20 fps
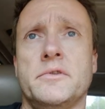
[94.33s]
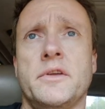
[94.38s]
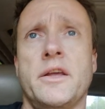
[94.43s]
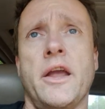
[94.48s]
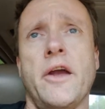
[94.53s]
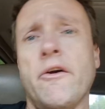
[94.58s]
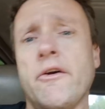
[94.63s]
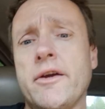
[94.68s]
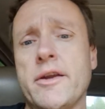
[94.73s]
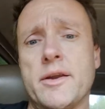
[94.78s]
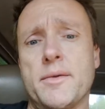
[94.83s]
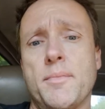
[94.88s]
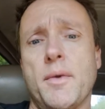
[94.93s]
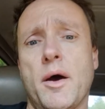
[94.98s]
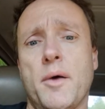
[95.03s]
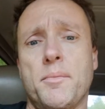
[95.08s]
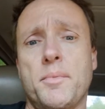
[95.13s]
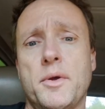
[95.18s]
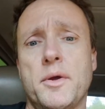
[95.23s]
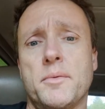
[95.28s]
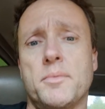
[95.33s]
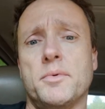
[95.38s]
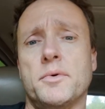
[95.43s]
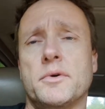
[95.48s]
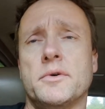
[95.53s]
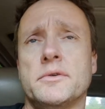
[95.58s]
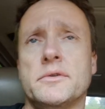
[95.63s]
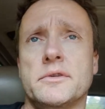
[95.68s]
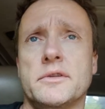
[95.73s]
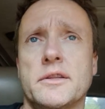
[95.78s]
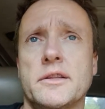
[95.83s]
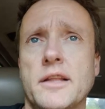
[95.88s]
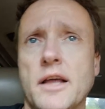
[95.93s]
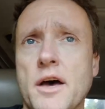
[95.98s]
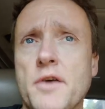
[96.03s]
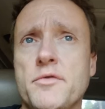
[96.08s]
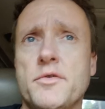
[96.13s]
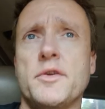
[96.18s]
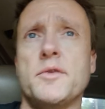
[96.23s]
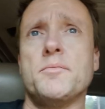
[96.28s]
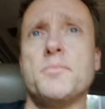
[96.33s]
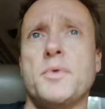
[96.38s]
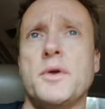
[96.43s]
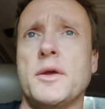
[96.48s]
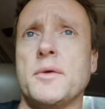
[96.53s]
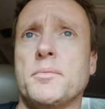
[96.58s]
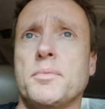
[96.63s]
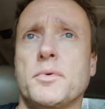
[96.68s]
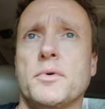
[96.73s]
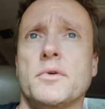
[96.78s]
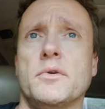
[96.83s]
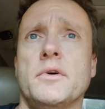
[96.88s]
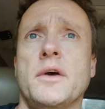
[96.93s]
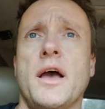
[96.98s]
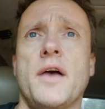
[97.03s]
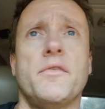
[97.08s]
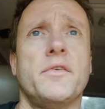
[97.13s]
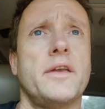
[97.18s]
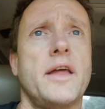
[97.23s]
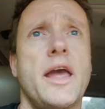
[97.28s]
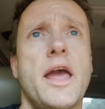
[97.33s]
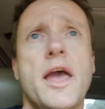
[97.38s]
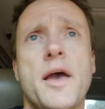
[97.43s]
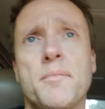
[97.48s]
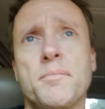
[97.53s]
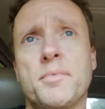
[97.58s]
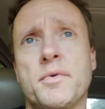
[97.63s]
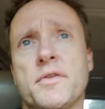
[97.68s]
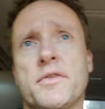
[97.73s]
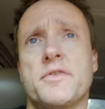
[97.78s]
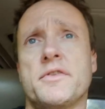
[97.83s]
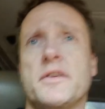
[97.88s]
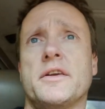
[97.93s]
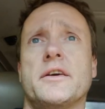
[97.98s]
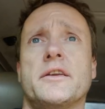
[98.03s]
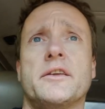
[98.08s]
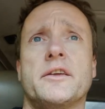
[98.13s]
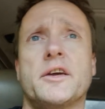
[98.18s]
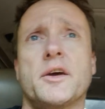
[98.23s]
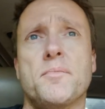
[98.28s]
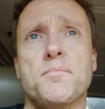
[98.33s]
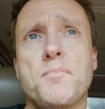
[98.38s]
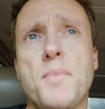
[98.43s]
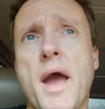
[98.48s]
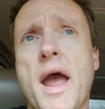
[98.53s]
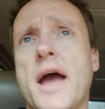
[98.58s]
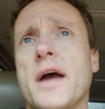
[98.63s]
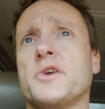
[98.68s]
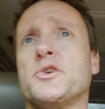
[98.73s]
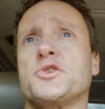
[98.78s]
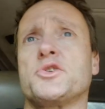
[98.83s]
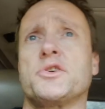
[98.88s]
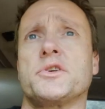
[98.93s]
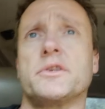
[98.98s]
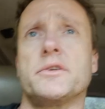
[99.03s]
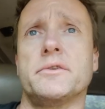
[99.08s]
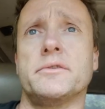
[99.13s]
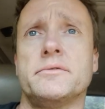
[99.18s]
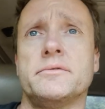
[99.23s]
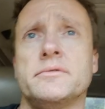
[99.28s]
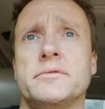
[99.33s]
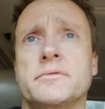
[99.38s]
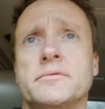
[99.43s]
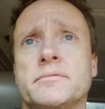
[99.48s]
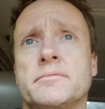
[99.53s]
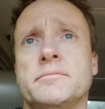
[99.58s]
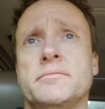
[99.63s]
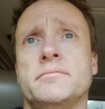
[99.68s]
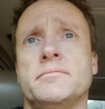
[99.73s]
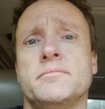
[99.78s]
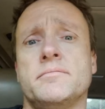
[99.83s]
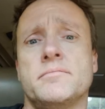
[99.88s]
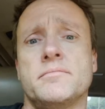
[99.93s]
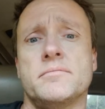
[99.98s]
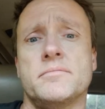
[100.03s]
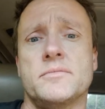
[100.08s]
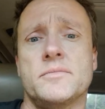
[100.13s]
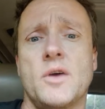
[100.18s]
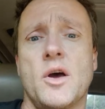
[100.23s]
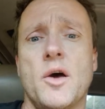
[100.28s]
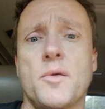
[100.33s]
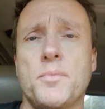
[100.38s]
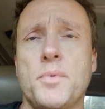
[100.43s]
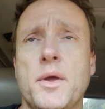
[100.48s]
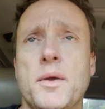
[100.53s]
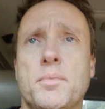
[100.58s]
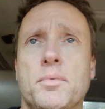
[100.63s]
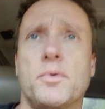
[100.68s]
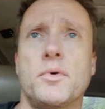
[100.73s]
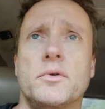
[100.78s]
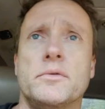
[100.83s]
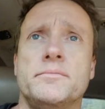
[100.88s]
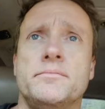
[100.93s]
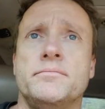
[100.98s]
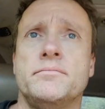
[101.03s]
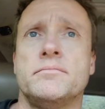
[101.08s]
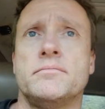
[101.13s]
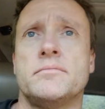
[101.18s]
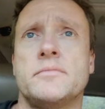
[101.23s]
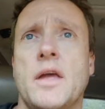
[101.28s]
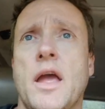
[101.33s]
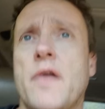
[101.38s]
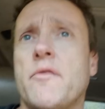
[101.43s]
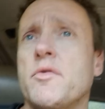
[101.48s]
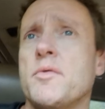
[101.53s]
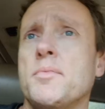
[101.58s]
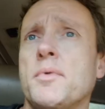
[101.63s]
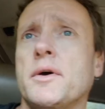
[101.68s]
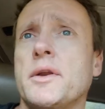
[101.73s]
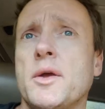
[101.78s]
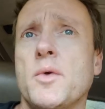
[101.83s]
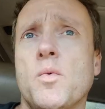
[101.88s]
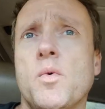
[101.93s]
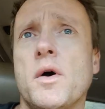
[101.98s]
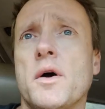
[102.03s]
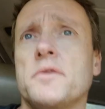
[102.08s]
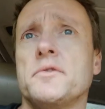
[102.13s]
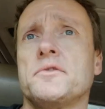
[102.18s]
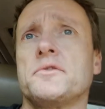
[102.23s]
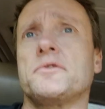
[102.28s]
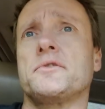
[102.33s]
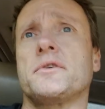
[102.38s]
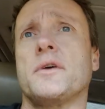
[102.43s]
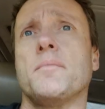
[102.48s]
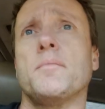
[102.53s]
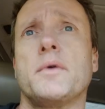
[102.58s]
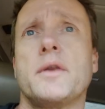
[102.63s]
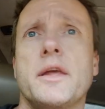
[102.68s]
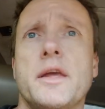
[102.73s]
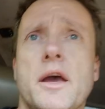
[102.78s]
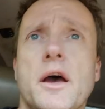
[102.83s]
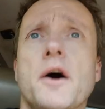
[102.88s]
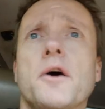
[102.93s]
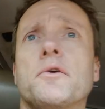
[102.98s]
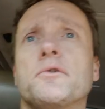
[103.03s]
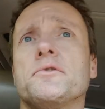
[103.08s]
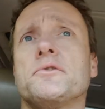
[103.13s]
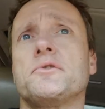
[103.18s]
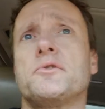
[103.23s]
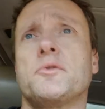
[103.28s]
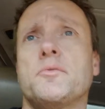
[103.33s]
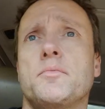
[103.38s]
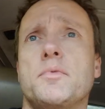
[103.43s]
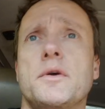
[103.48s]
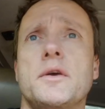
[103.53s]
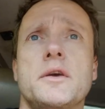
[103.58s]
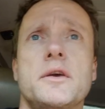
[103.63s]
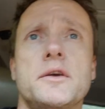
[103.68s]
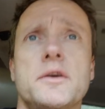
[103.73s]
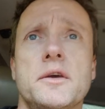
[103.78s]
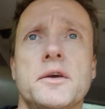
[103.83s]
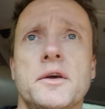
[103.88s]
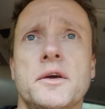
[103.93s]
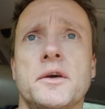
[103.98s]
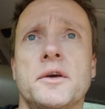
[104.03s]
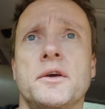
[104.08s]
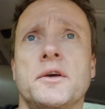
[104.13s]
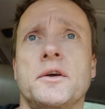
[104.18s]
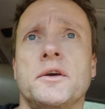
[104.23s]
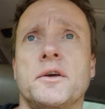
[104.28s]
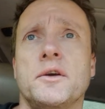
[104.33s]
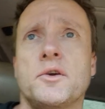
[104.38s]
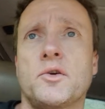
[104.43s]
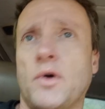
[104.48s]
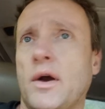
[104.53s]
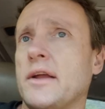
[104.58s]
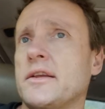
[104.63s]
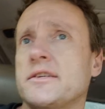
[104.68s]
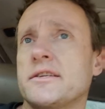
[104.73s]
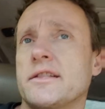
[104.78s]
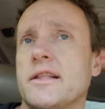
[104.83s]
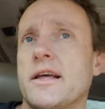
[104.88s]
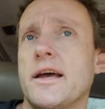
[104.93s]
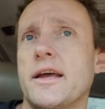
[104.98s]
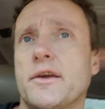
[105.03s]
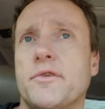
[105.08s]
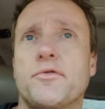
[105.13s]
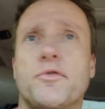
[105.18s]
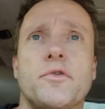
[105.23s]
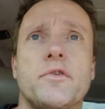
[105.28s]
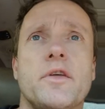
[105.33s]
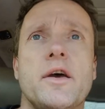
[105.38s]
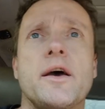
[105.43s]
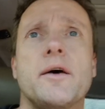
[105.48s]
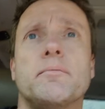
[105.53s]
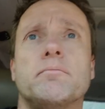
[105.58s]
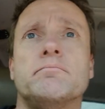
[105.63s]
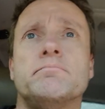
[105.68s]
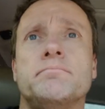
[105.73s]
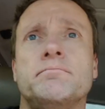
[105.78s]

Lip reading: caring about people, loving people, having empathy and compassion on people. Everybody wants somebody else to be Christ-like for them.